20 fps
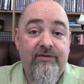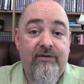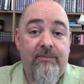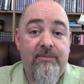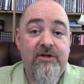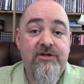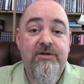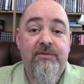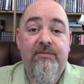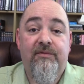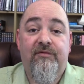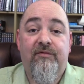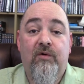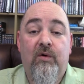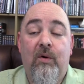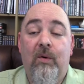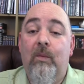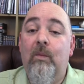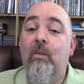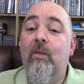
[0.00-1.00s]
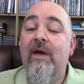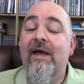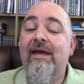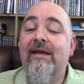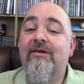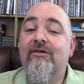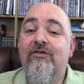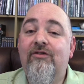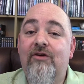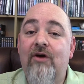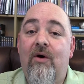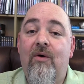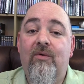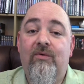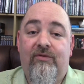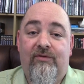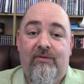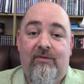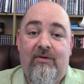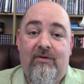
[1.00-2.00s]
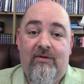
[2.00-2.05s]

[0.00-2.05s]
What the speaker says: I mentioned before, we don't